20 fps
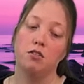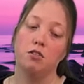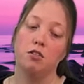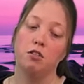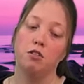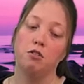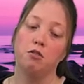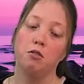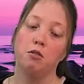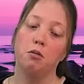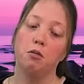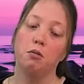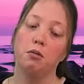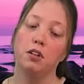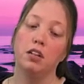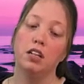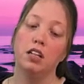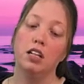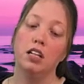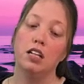for a full
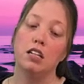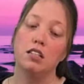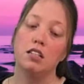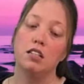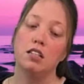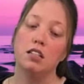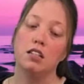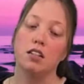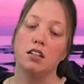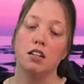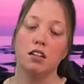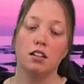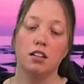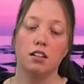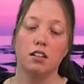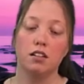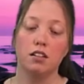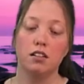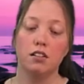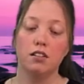release to
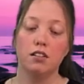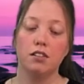occur.